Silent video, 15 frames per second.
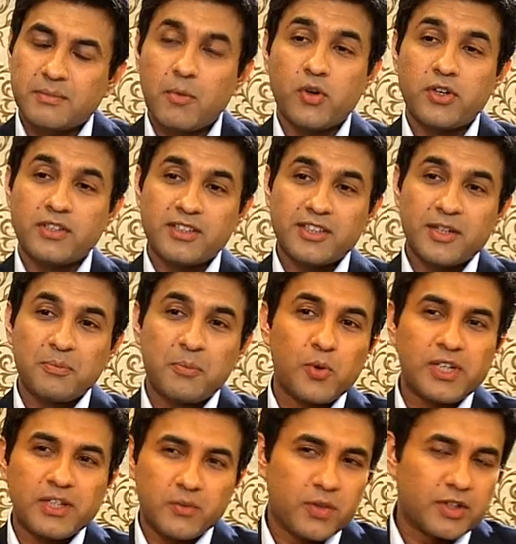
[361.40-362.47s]
Monitor your
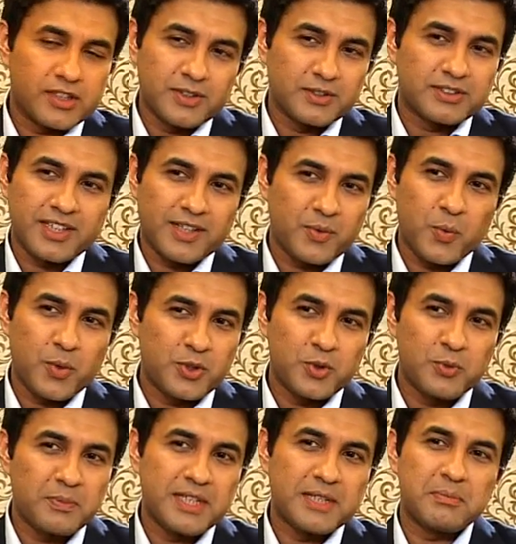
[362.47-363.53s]
bowling workloads. Now, what do
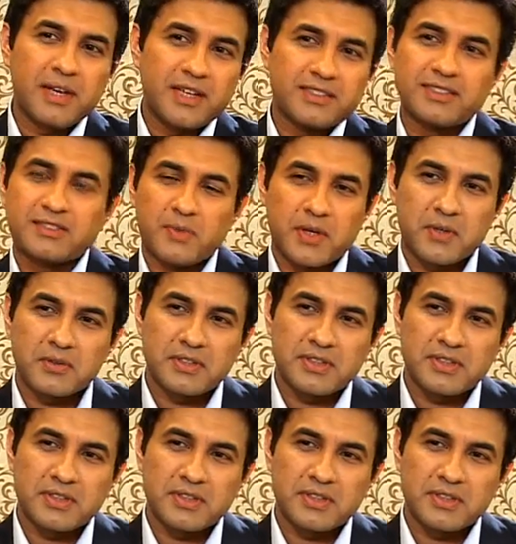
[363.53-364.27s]
you mean by this, Varun?